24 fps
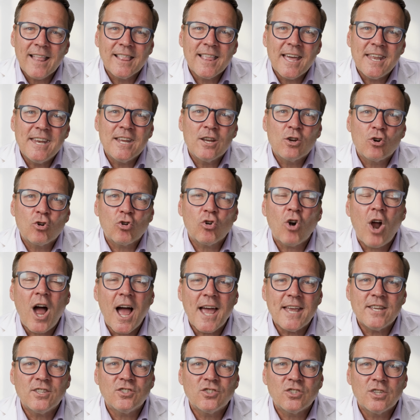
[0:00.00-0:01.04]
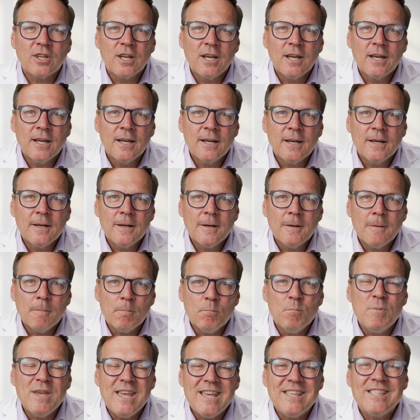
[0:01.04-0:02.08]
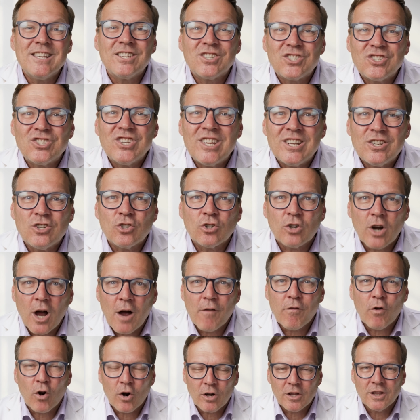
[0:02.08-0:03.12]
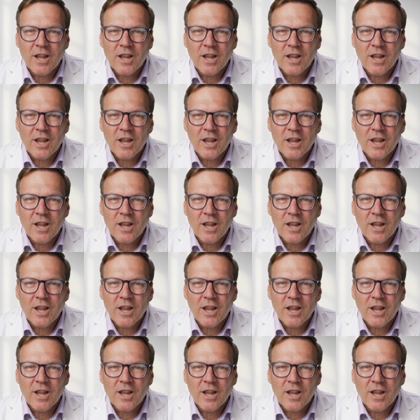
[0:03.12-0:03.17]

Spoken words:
and letting Christ be the center of our